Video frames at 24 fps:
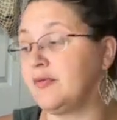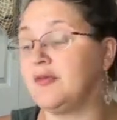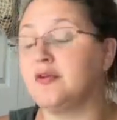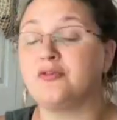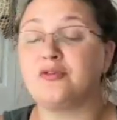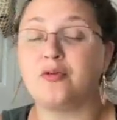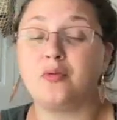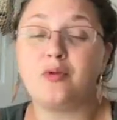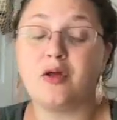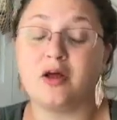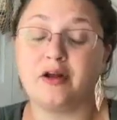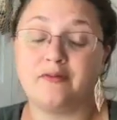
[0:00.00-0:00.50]
There's
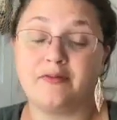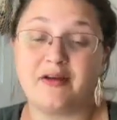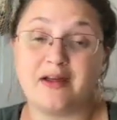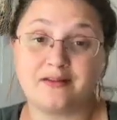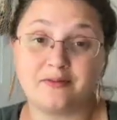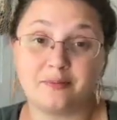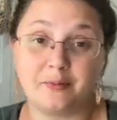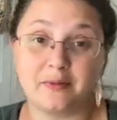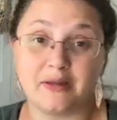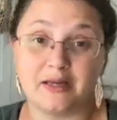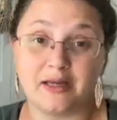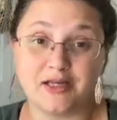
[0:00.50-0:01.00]
a lot of
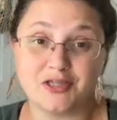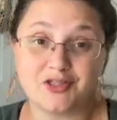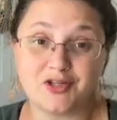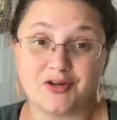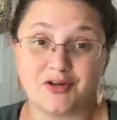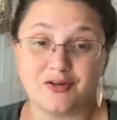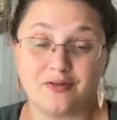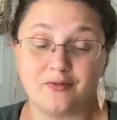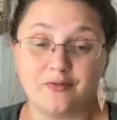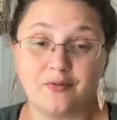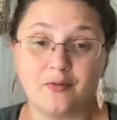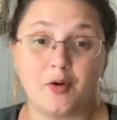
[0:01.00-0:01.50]
explanation
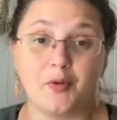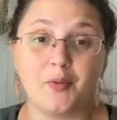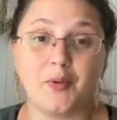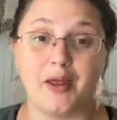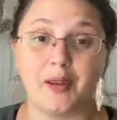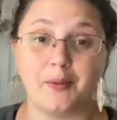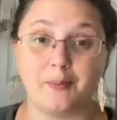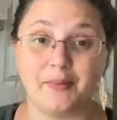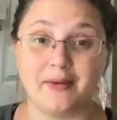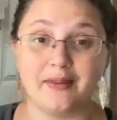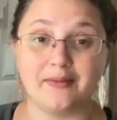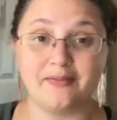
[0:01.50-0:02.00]
of,
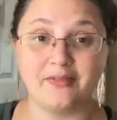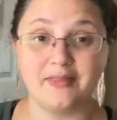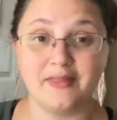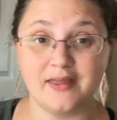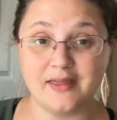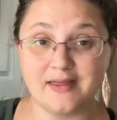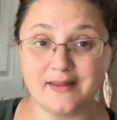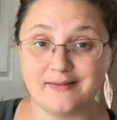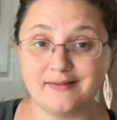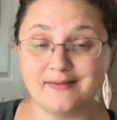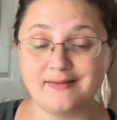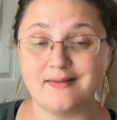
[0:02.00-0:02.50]
okay, but
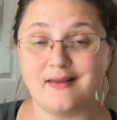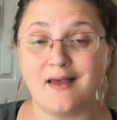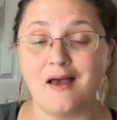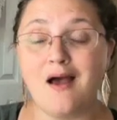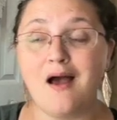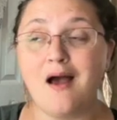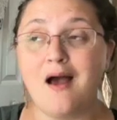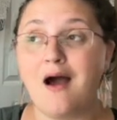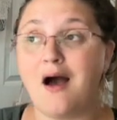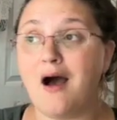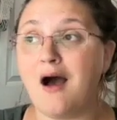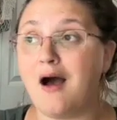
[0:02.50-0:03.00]
this,
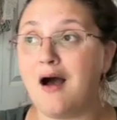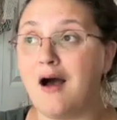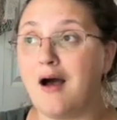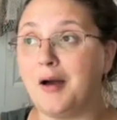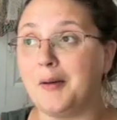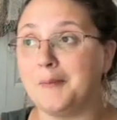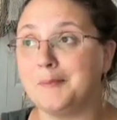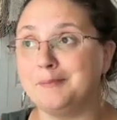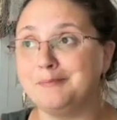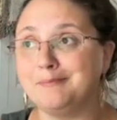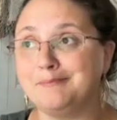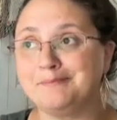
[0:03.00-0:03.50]

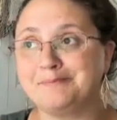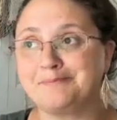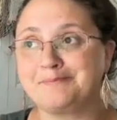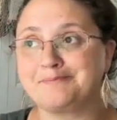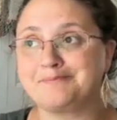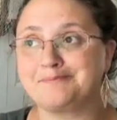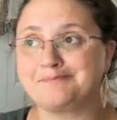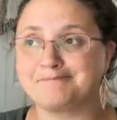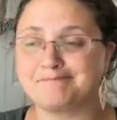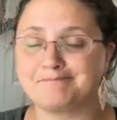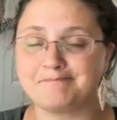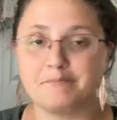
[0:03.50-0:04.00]
um,
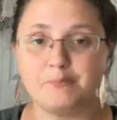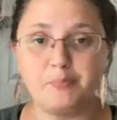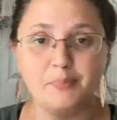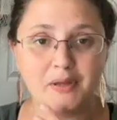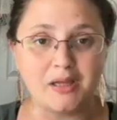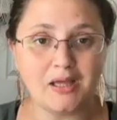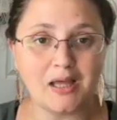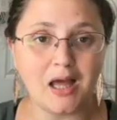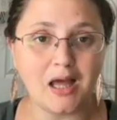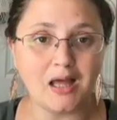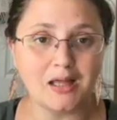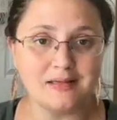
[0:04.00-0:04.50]

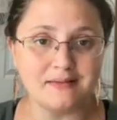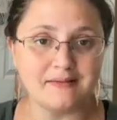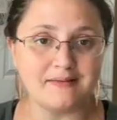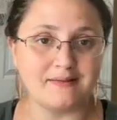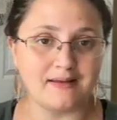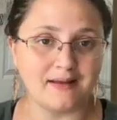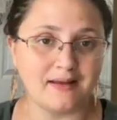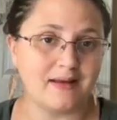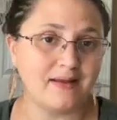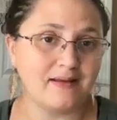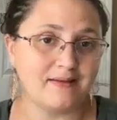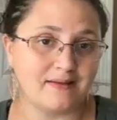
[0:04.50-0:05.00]
because
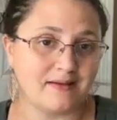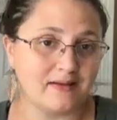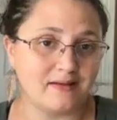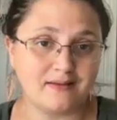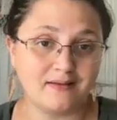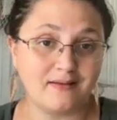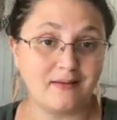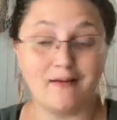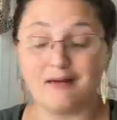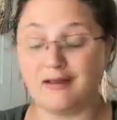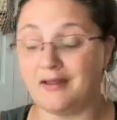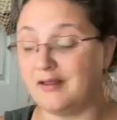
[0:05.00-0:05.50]
it
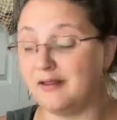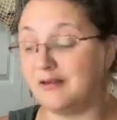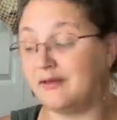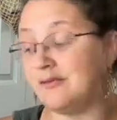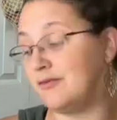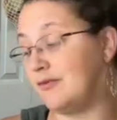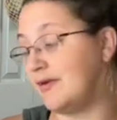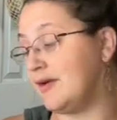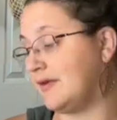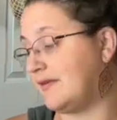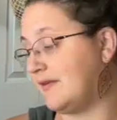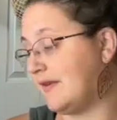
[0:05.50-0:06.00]
isn't, it is
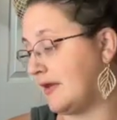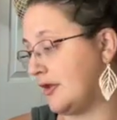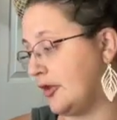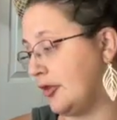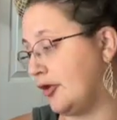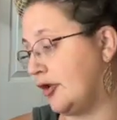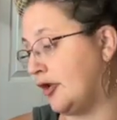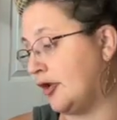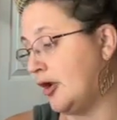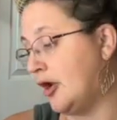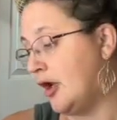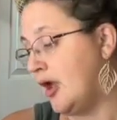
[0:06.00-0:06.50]
very
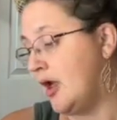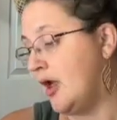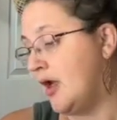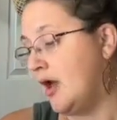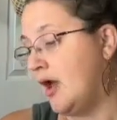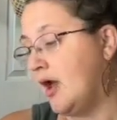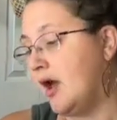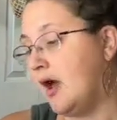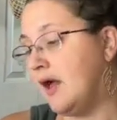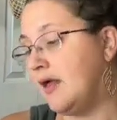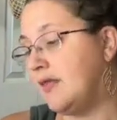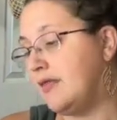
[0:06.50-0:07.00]
secular.
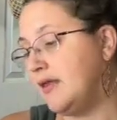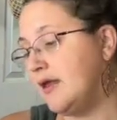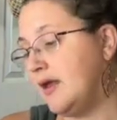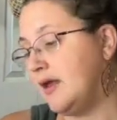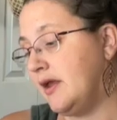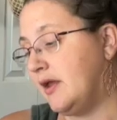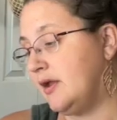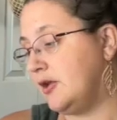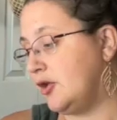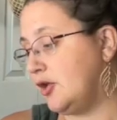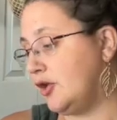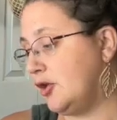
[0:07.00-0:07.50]
And
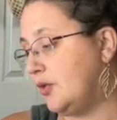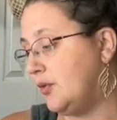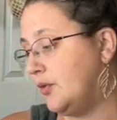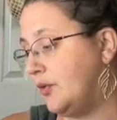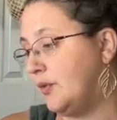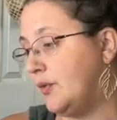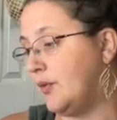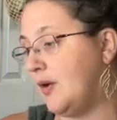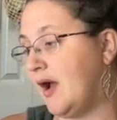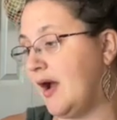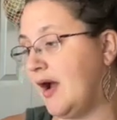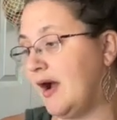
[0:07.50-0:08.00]
then
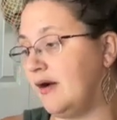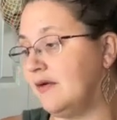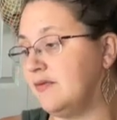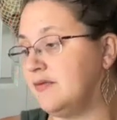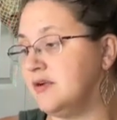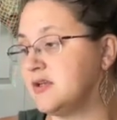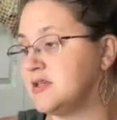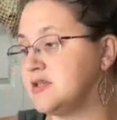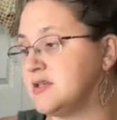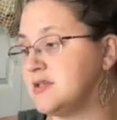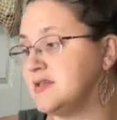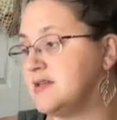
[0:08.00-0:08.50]
you
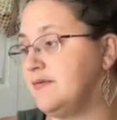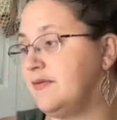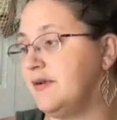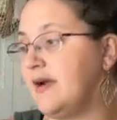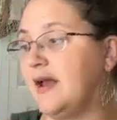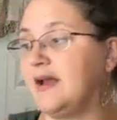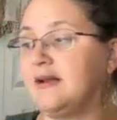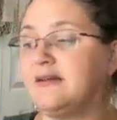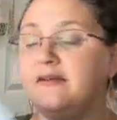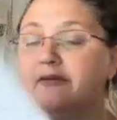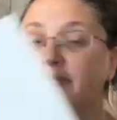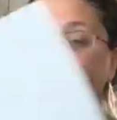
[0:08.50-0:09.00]
have just different
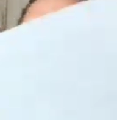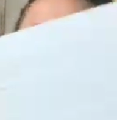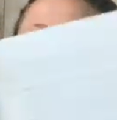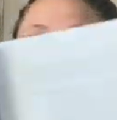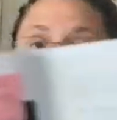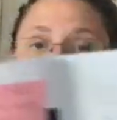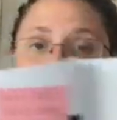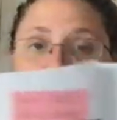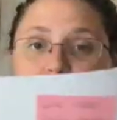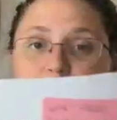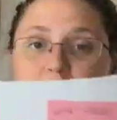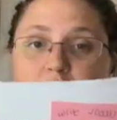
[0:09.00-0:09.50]
activities,
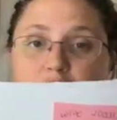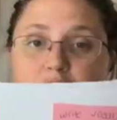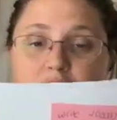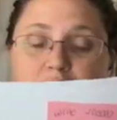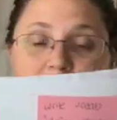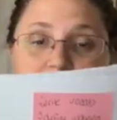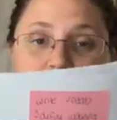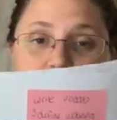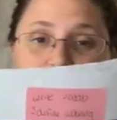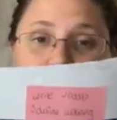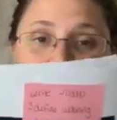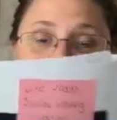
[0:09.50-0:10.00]
and you
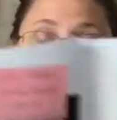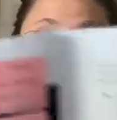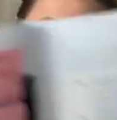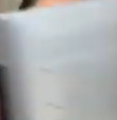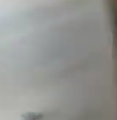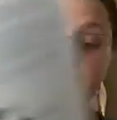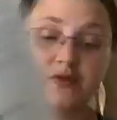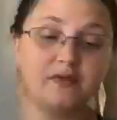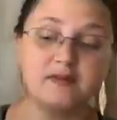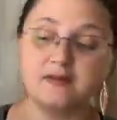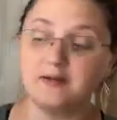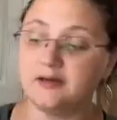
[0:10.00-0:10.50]
see I put
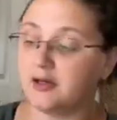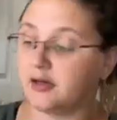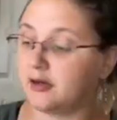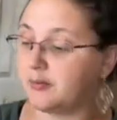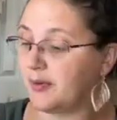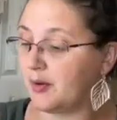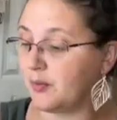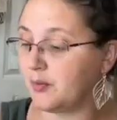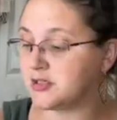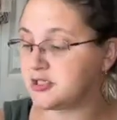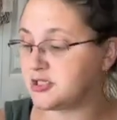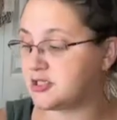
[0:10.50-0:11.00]
Post-its in here
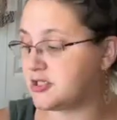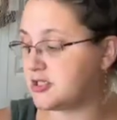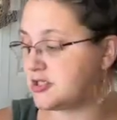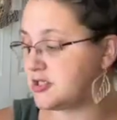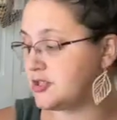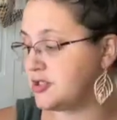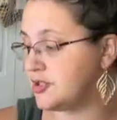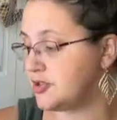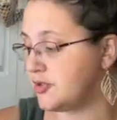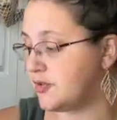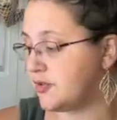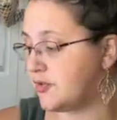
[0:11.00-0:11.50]
about what she should
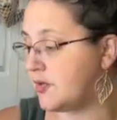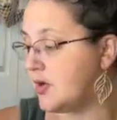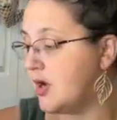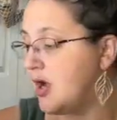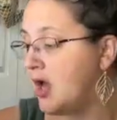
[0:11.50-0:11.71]
do.